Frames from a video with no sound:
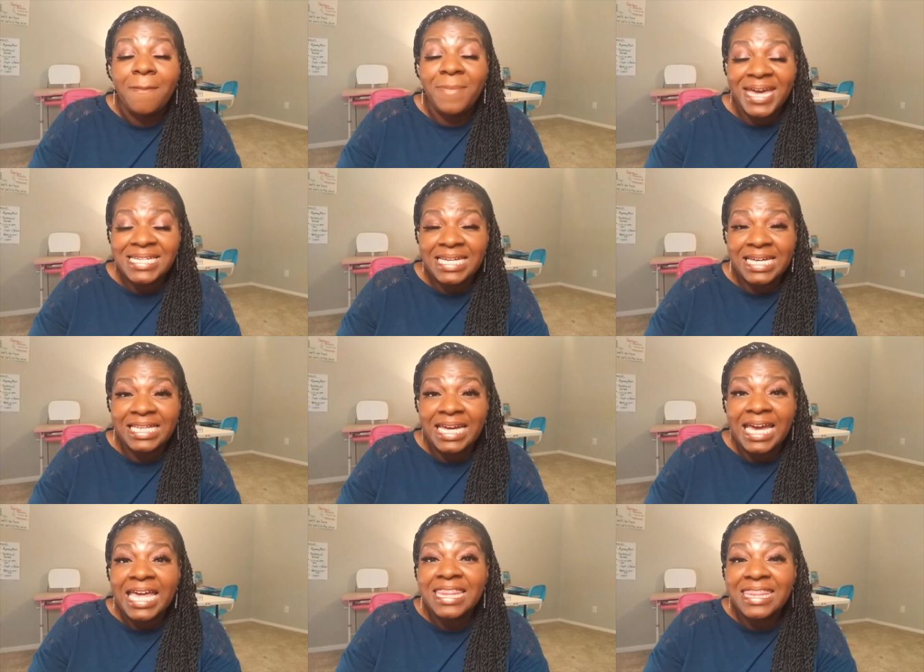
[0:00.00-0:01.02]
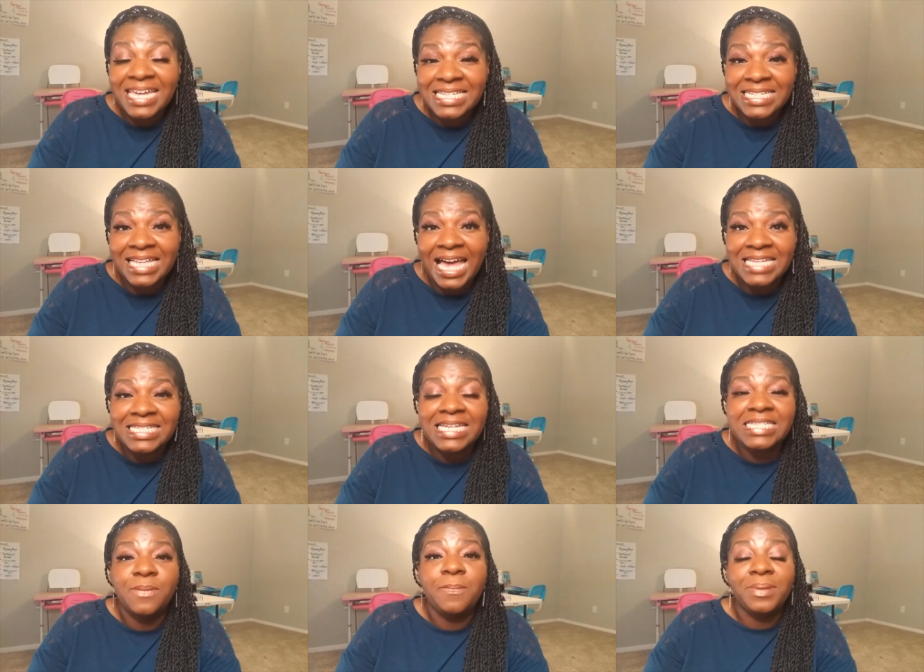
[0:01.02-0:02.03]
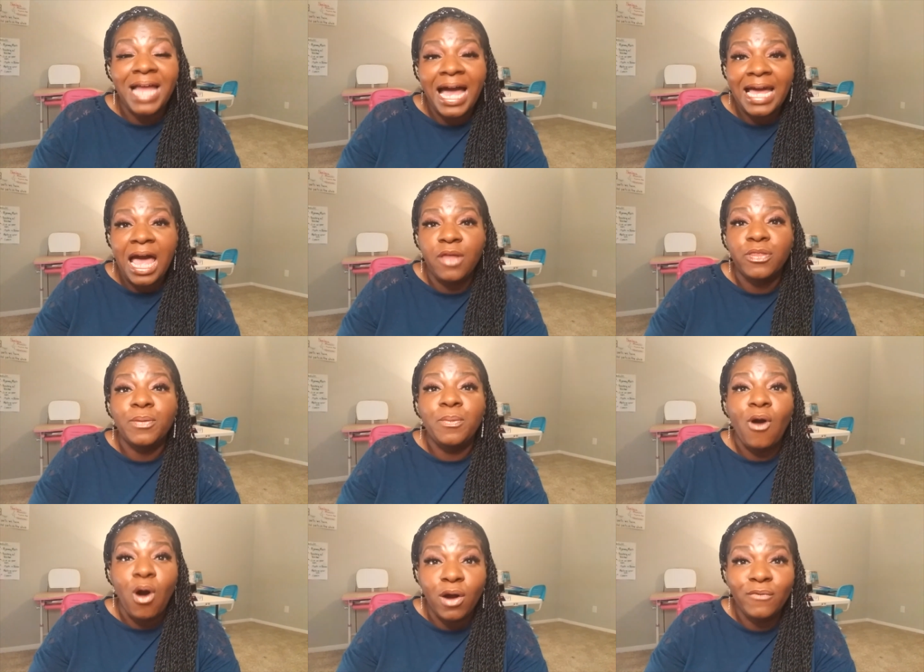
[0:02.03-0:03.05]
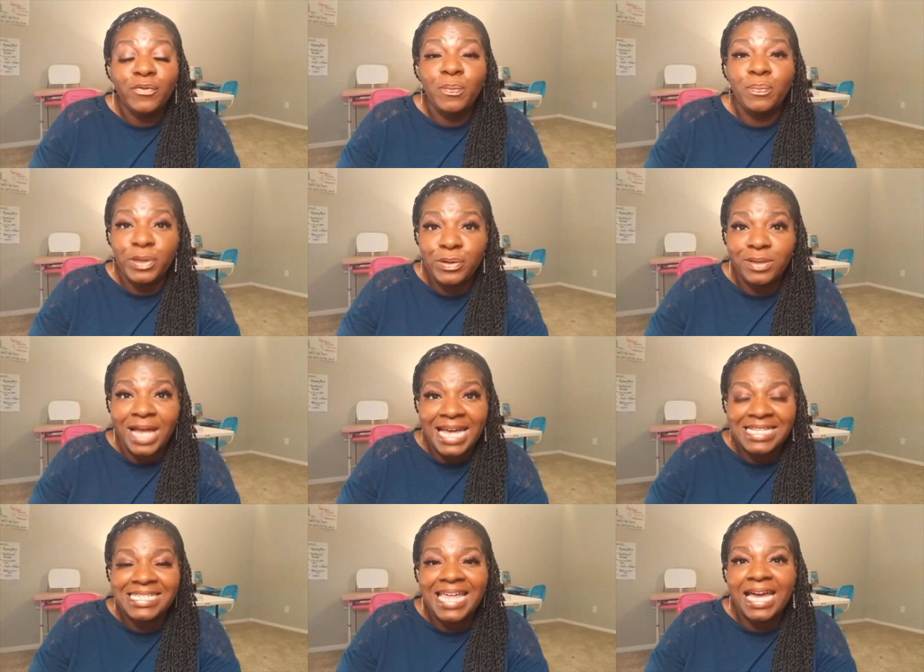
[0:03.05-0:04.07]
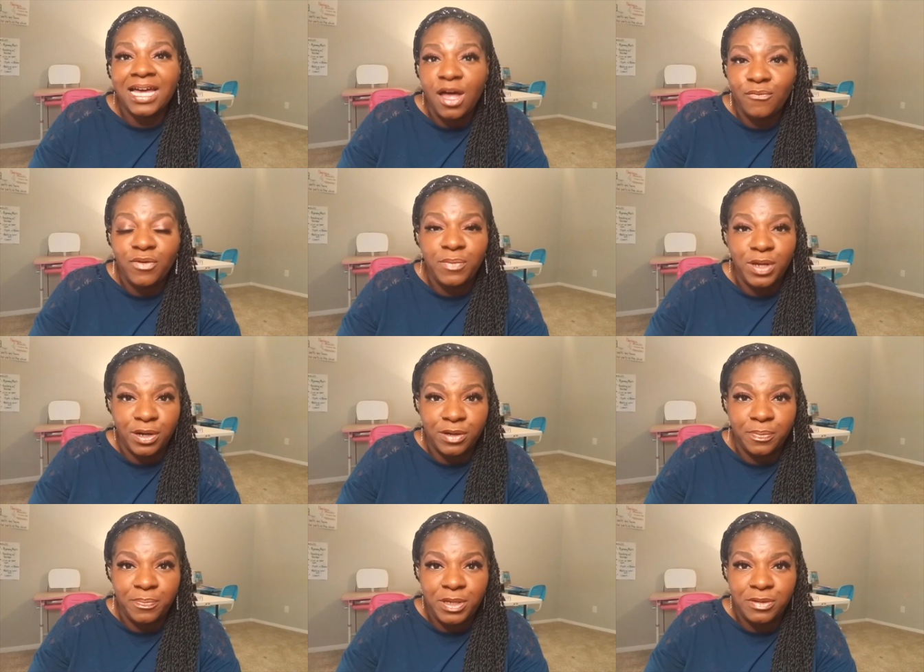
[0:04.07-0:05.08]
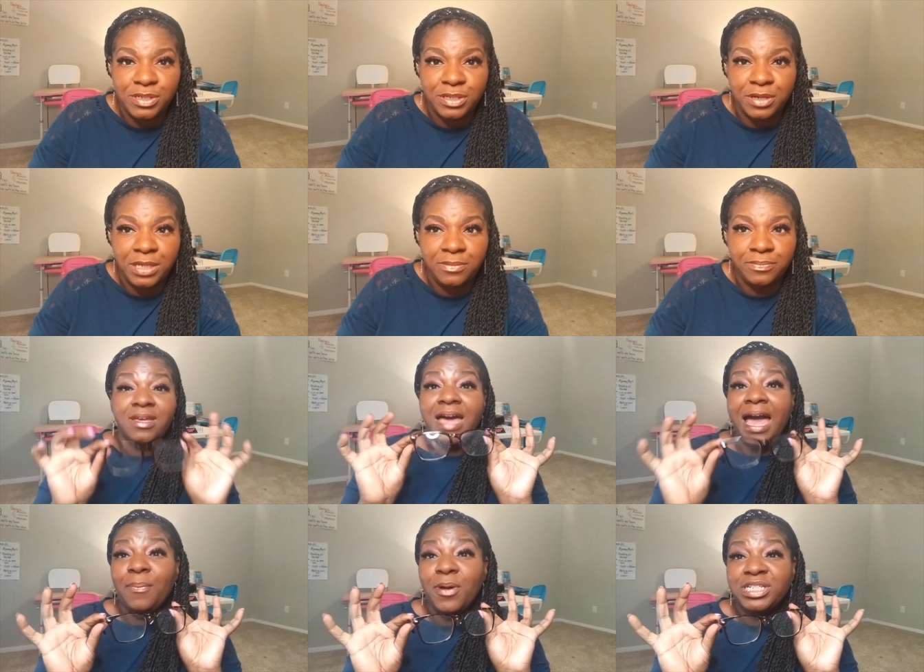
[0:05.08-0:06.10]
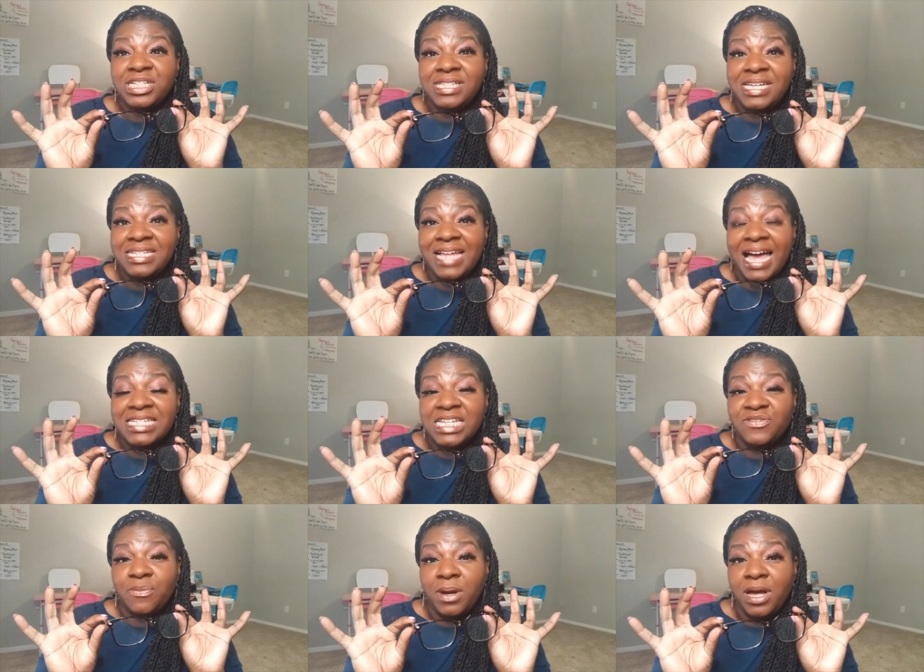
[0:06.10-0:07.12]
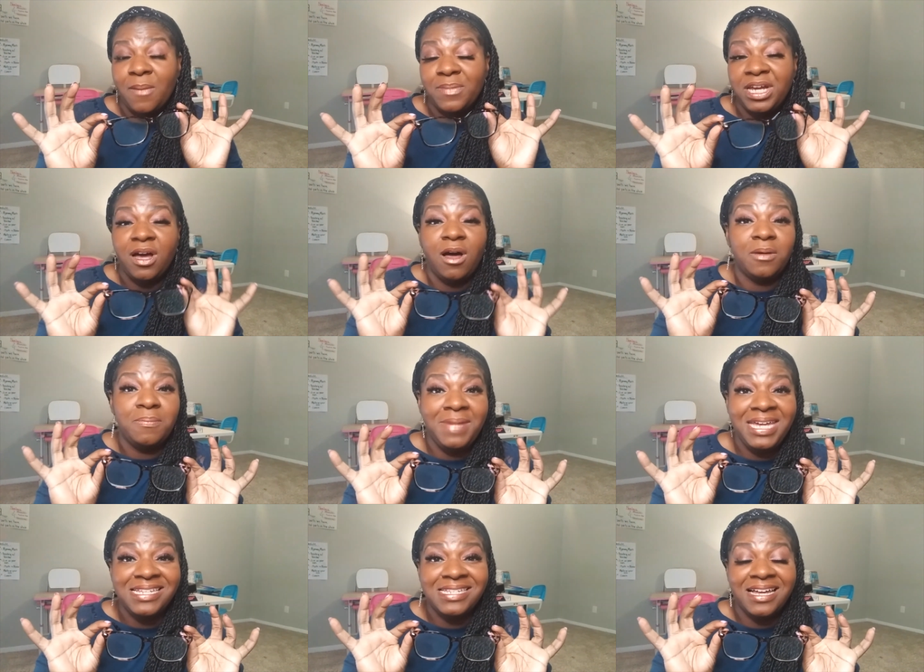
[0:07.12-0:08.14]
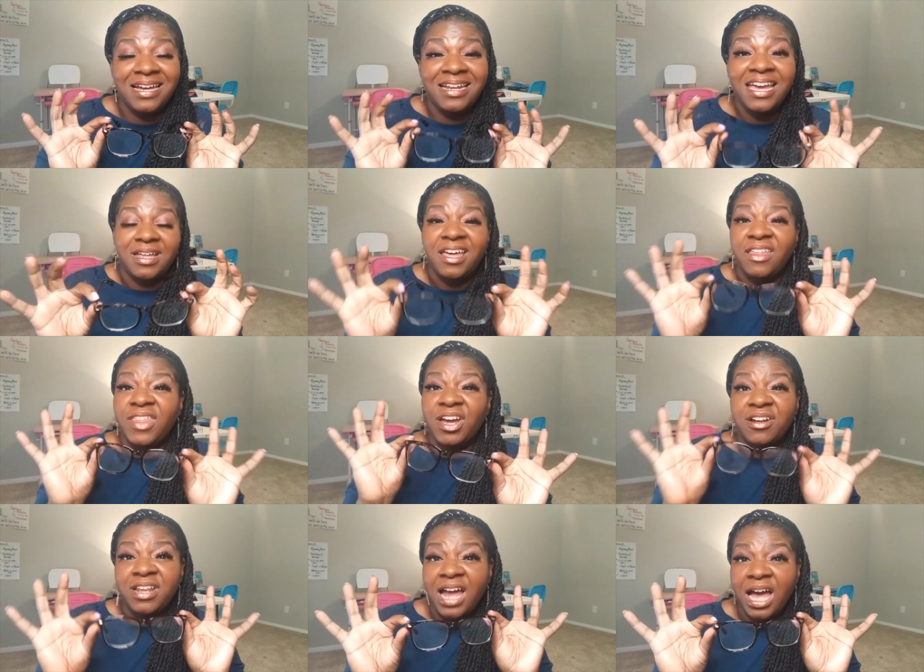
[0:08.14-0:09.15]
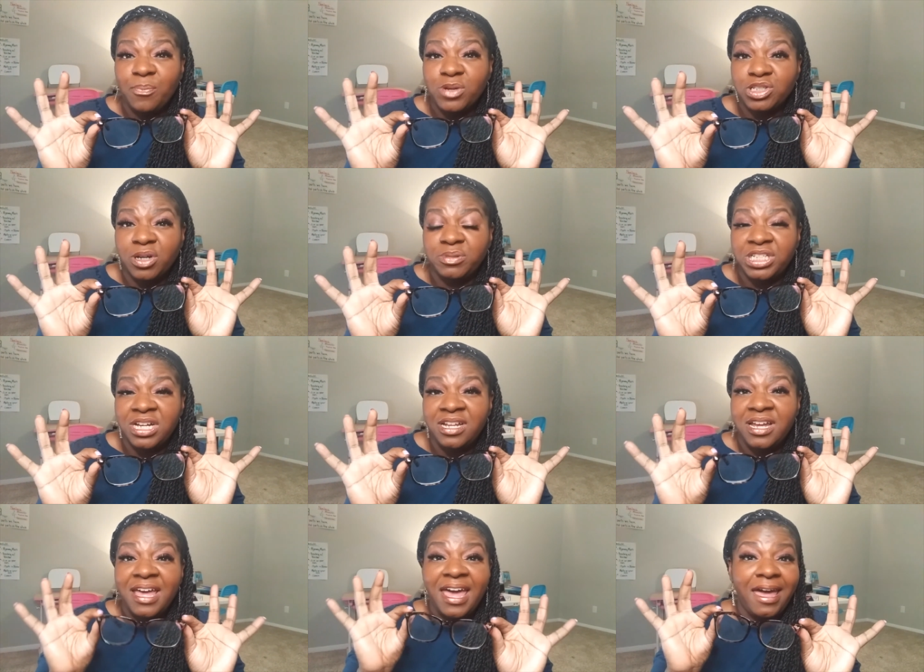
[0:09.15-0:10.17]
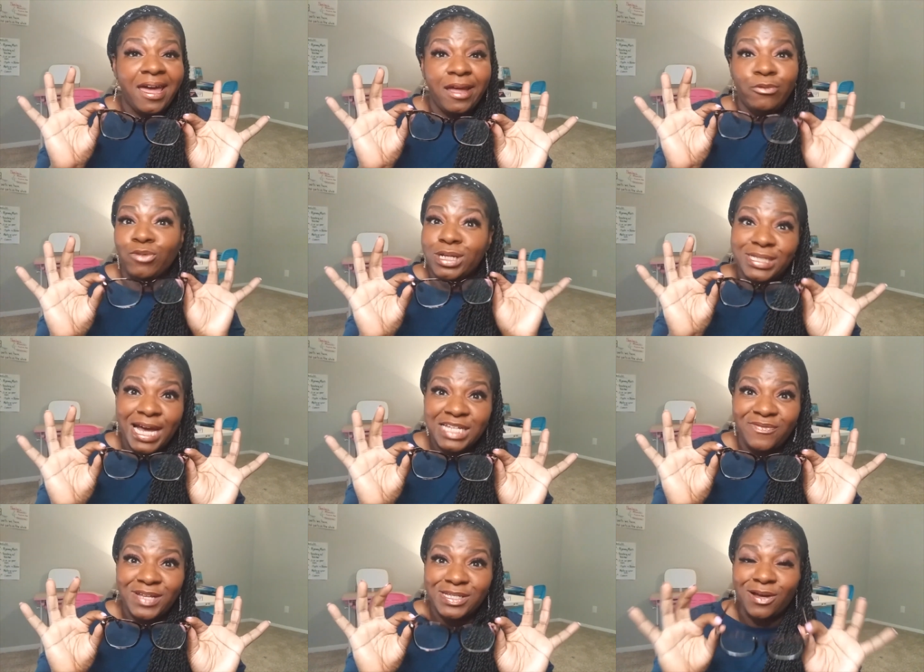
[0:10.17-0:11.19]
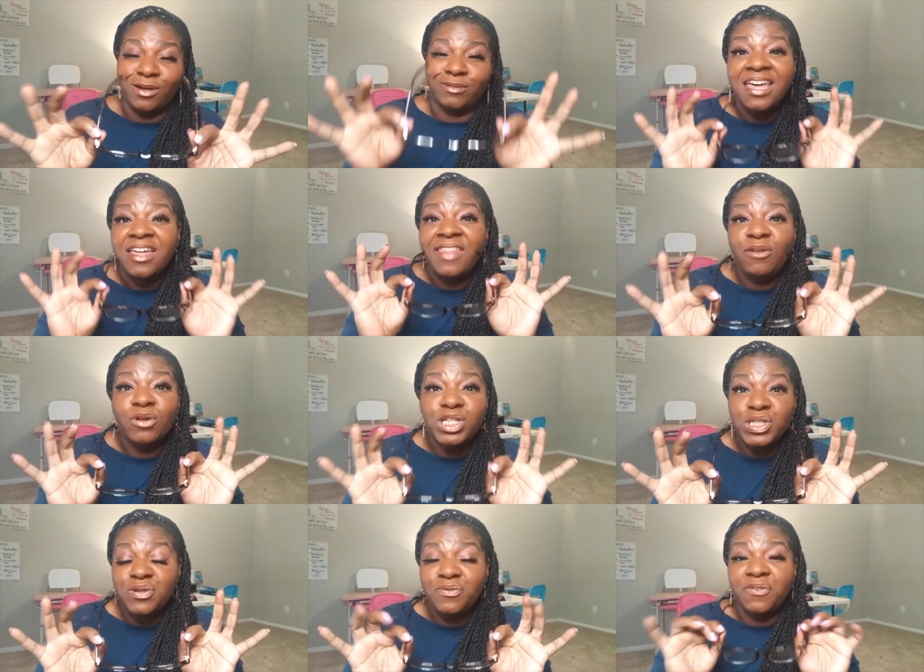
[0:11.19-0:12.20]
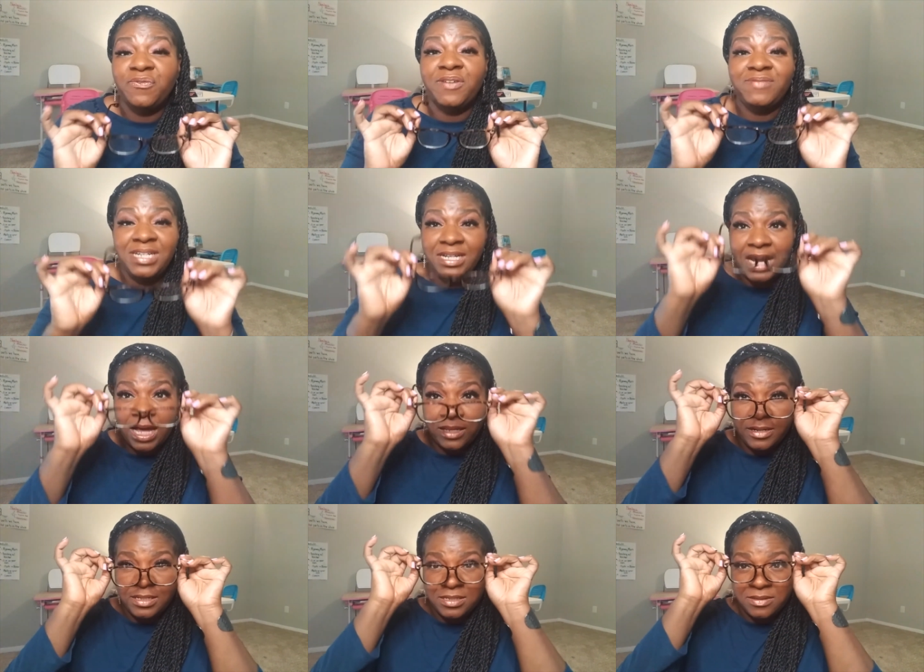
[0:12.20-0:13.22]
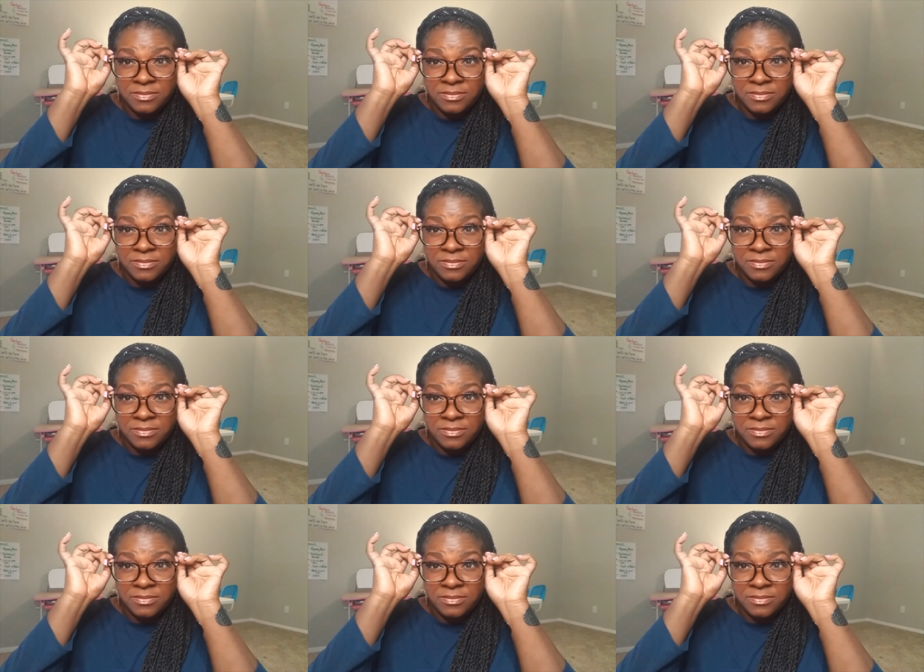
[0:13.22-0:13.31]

Basically, these glasses block out the harmful blue lights that come from your computer screen. I purchased these glasses from a company called Meet Sun. They're non-prescription and one size fits all. They were 2 for $15.